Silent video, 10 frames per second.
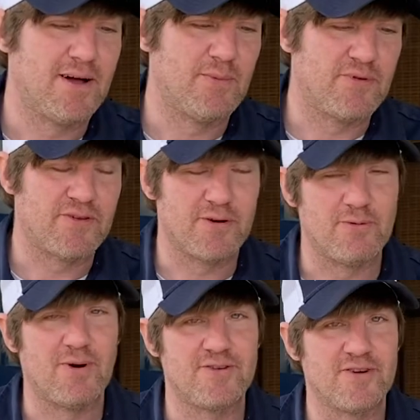So
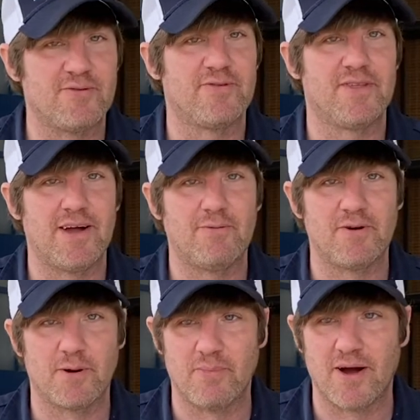watch out for that when
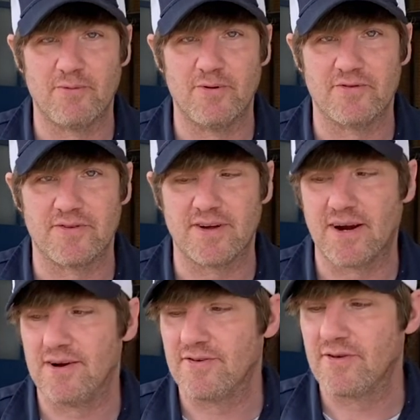you're buying wheels and
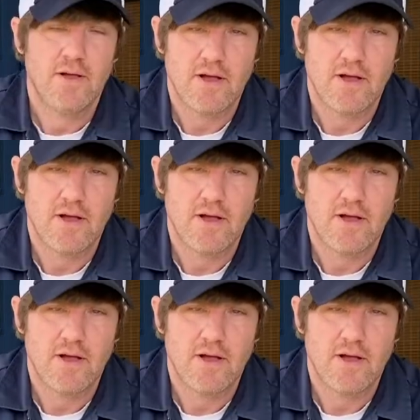tires.